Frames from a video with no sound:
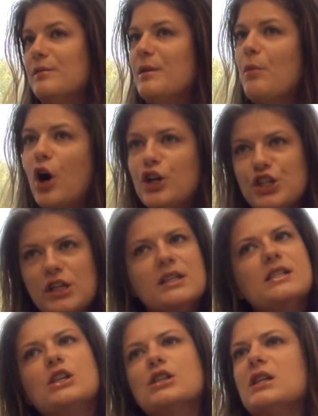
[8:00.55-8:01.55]
to be
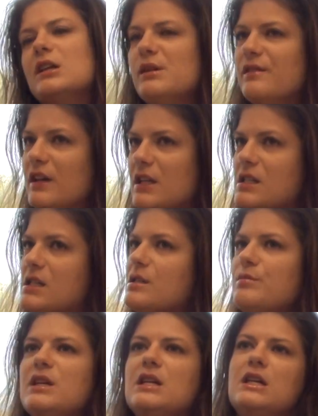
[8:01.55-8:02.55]
marches, there's going to be events to
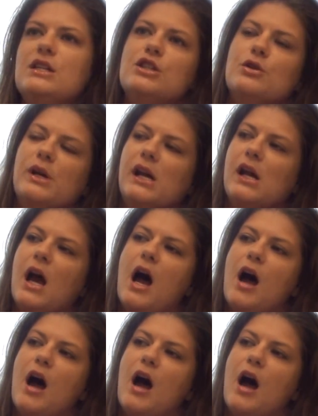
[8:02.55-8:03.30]
be doing.